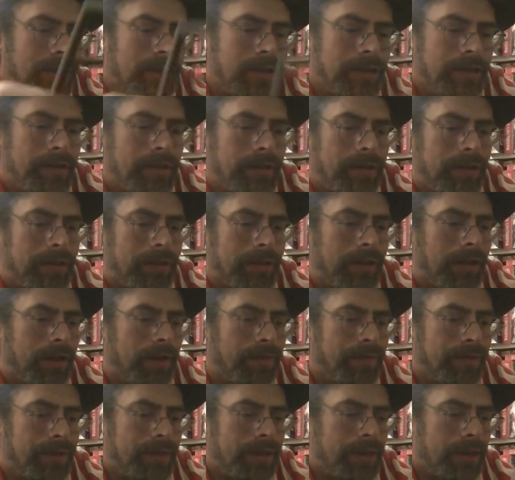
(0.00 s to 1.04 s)
She
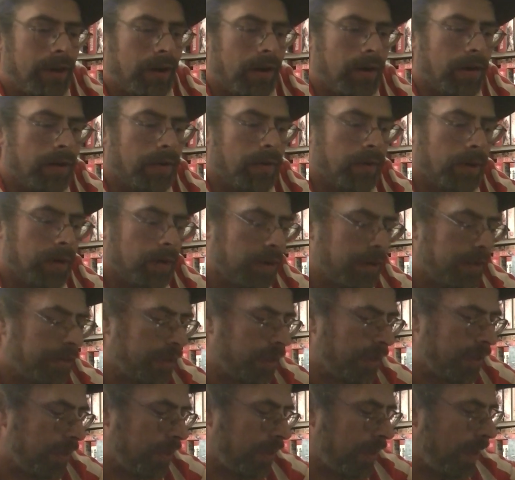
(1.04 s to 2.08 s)
loves the artwork
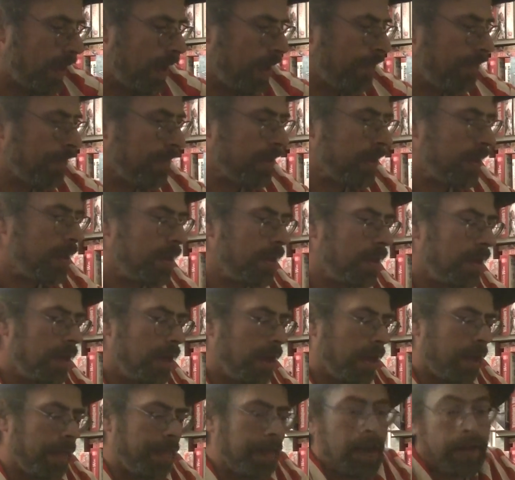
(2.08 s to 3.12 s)
in these games.
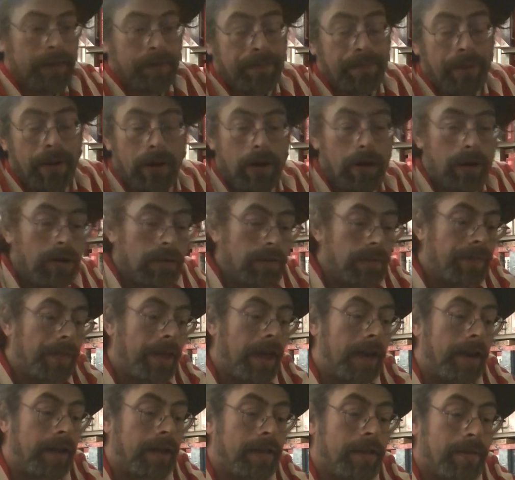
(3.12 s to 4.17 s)
And that's part of
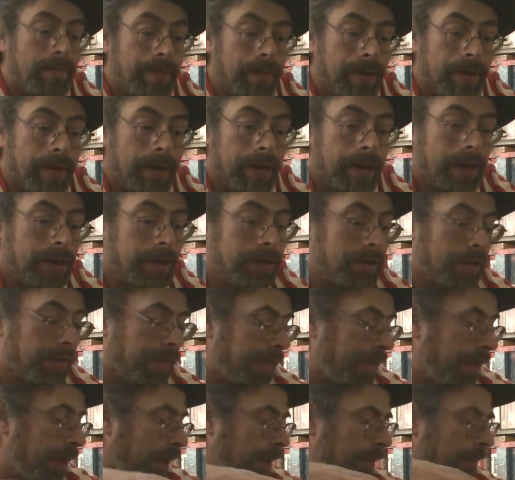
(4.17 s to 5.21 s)
that experiential
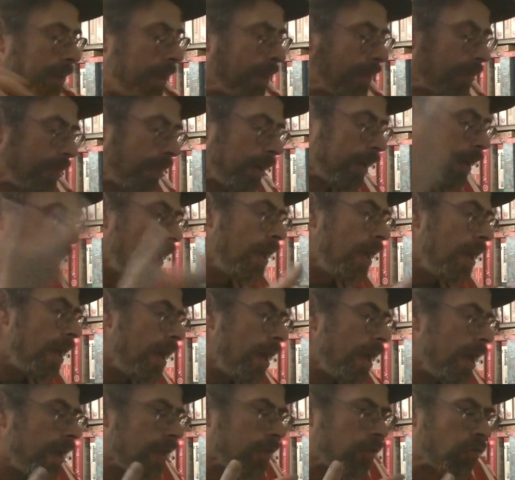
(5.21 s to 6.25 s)
thing. I mean, it's like,
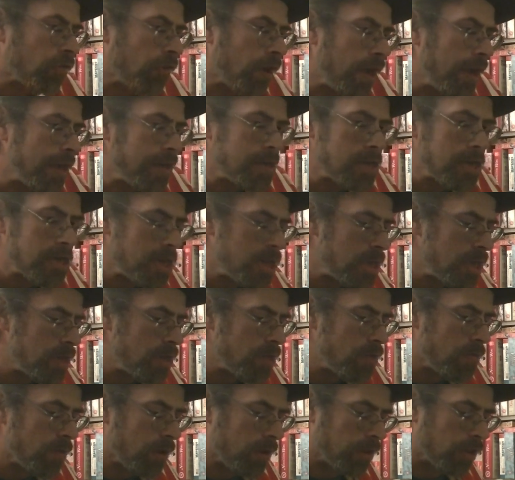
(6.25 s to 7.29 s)
it's trying to hit
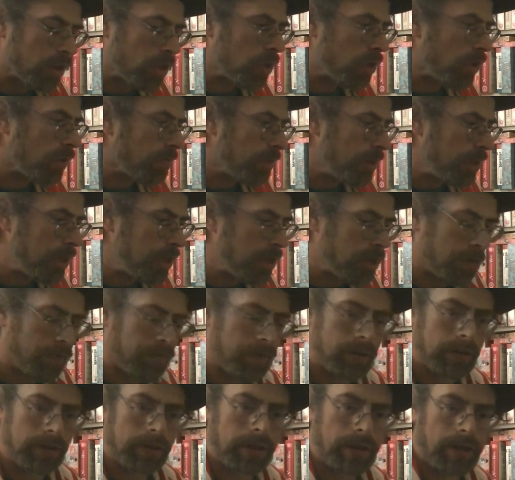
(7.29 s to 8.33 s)
you on so many
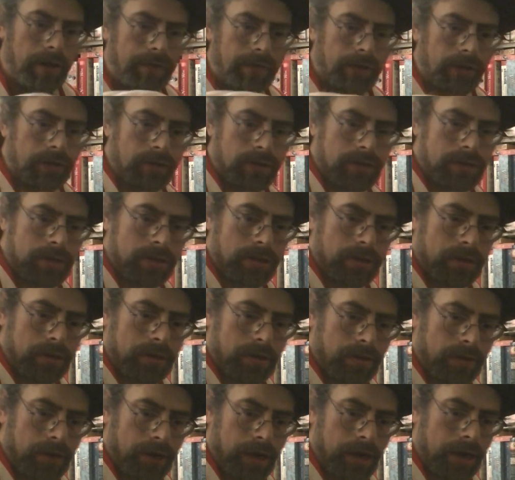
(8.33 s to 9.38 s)
different levels,
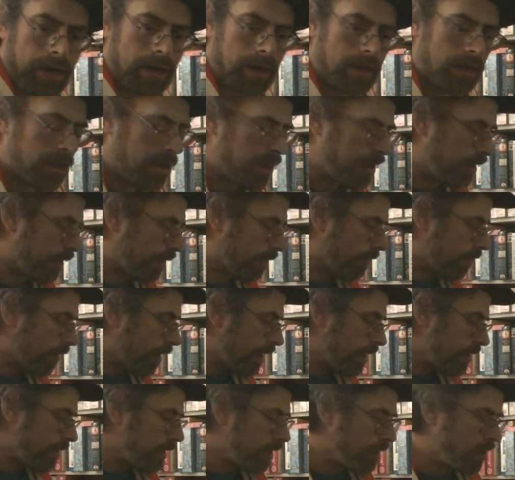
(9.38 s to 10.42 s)
right? It's
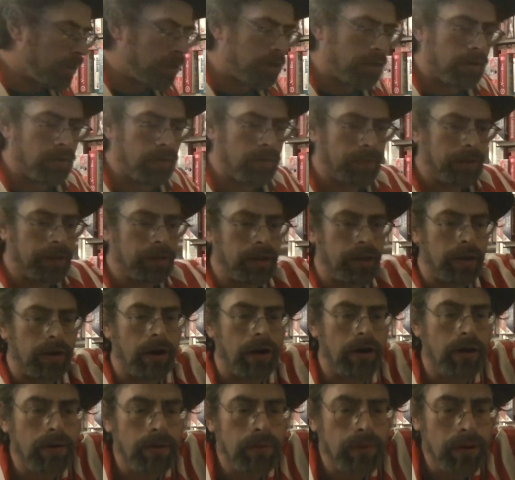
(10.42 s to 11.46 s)
trying to hit you with the
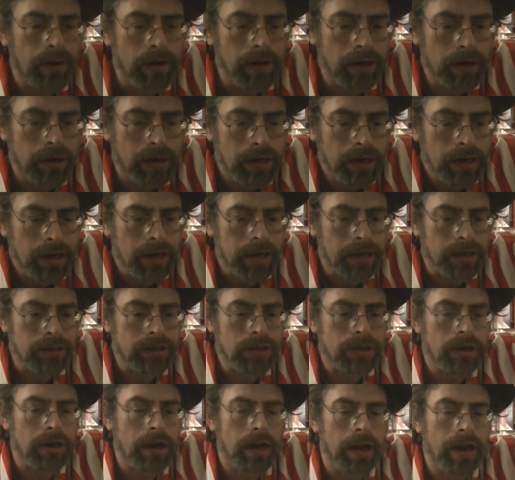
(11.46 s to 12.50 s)
artwork, it's
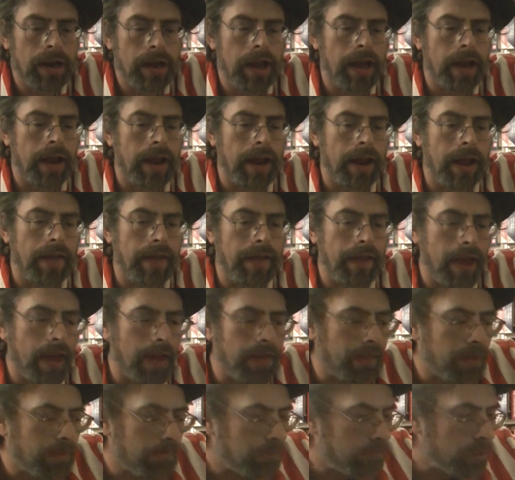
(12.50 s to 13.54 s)
trying, and, and,
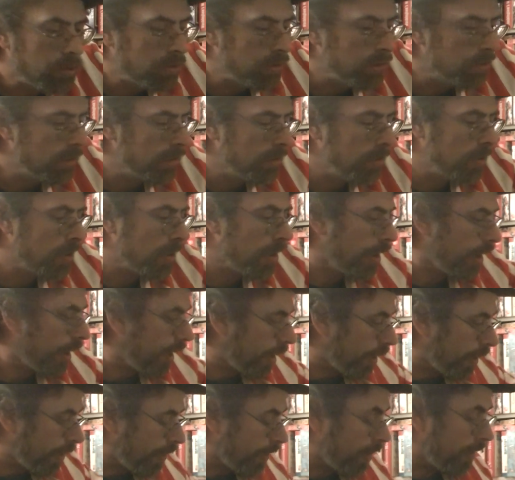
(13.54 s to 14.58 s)
and, the mood,
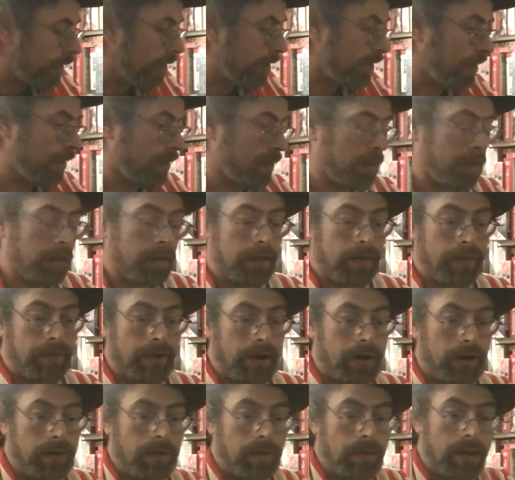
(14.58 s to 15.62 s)
and I think it succeeds
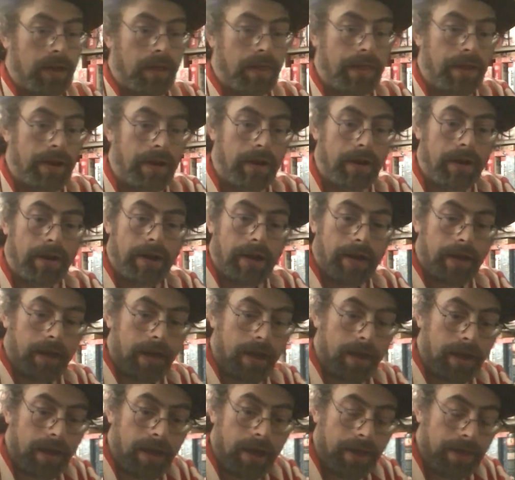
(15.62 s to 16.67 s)
very well there, and I,
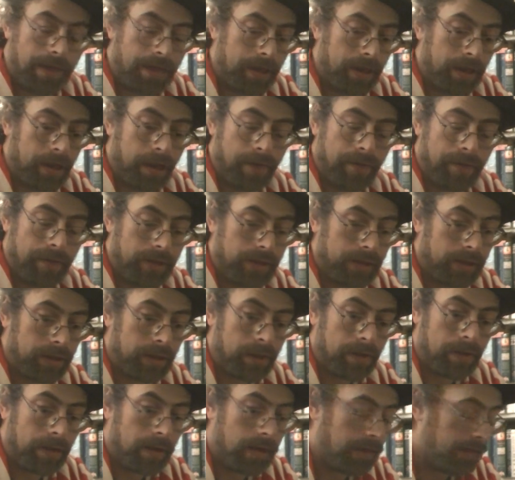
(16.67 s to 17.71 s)
I, I think everything
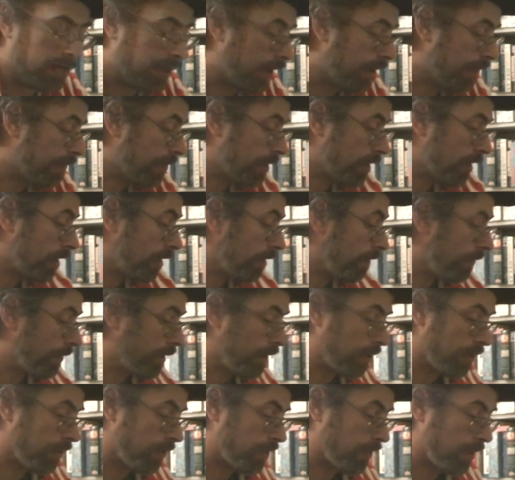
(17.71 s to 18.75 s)
that, that I've seen of
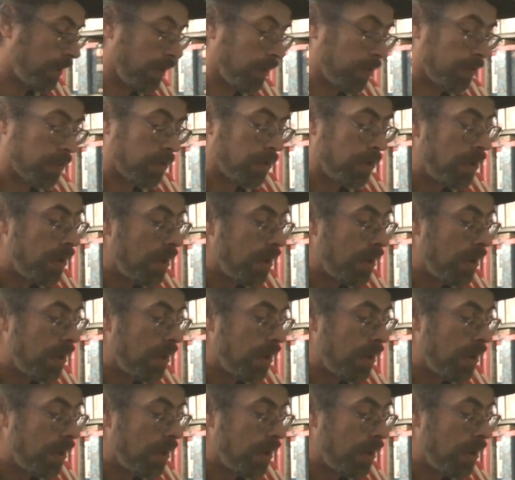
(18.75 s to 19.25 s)
theirs does.